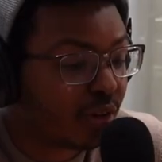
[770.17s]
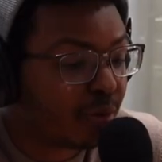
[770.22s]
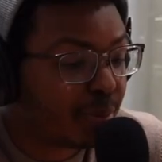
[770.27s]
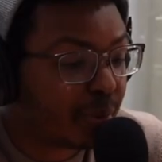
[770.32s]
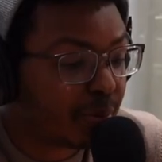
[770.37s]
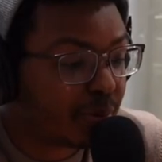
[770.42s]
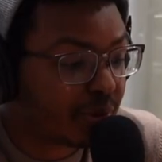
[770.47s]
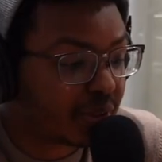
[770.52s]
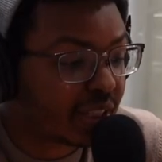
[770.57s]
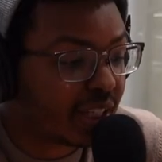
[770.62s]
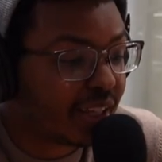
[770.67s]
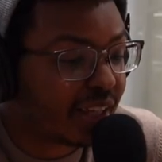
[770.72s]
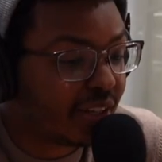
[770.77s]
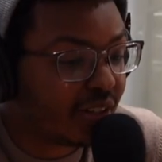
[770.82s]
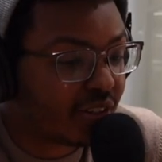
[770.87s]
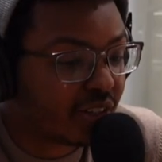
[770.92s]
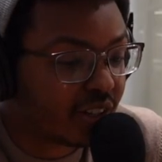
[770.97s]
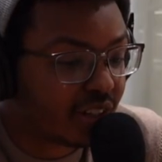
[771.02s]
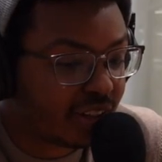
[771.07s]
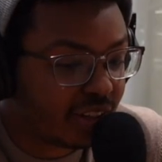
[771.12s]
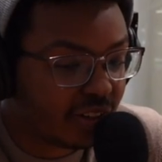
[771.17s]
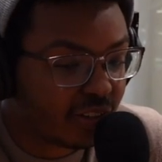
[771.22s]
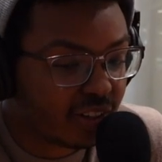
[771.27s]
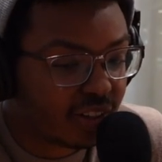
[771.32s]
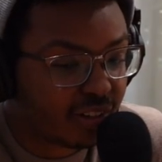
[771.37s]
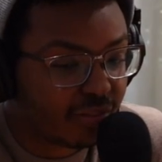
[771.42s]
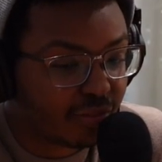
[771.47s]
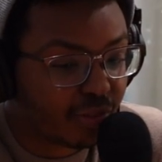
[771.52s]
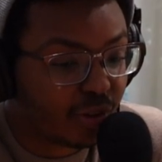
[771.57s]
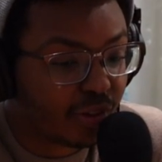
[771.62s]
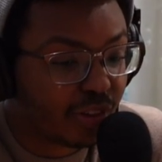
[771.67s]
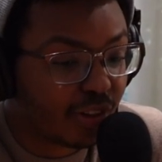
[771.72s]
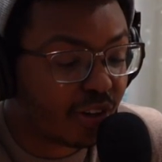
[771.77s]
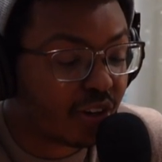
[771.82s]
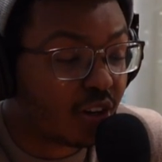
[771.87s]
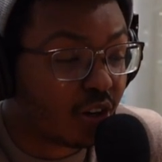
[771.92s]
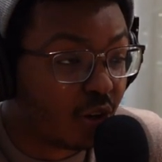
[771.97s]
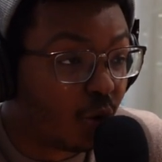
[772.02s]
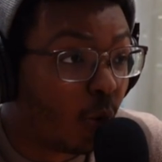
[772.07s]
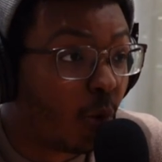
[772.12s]
heard people say that they're going
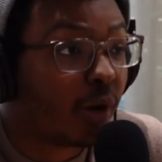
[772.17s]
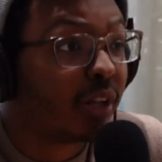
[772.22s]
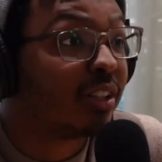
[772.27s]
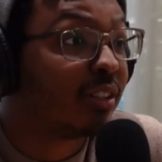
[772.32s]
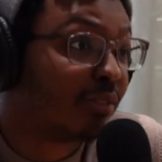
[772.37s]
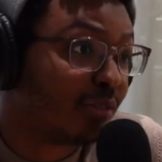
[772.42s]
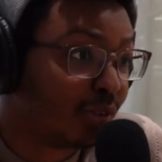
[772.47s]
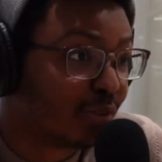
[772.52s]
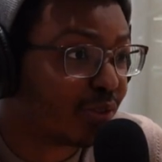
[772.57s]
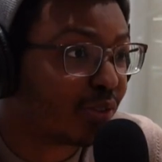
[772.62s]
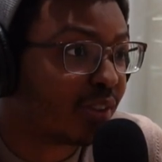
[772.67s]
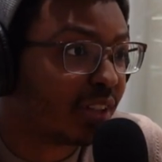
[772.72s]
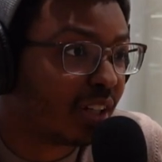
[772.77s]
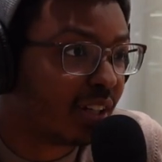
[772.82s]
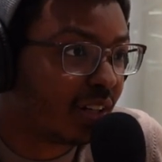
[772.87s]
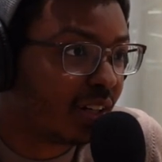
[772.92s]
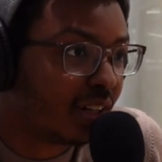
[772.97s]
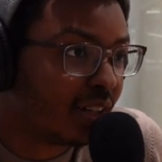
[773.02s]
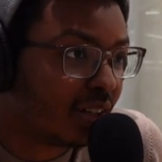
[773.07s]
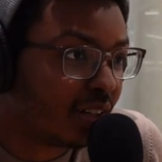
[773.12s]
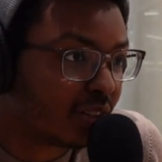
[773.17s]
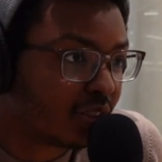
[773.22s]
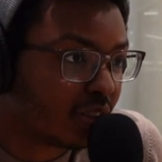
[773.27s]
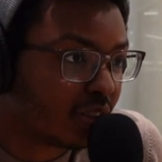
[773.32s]
to vote for Trump.